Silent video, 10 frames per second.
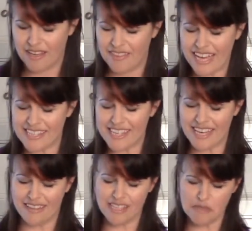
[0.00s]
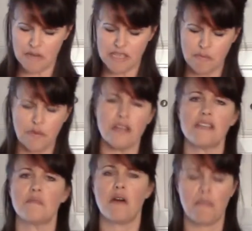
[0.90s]
That's it. This makes a pretty
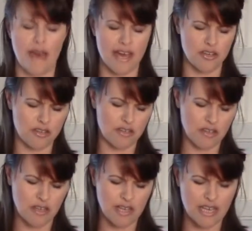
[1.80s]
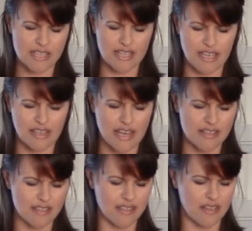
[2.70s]
small batch. It's going to
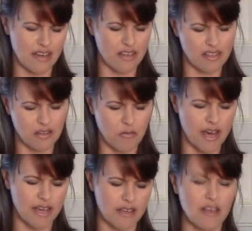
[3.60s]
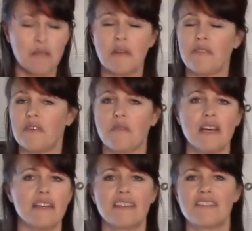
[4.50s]
last a, a little while, but if you
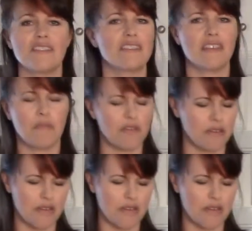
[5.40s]
want, just double the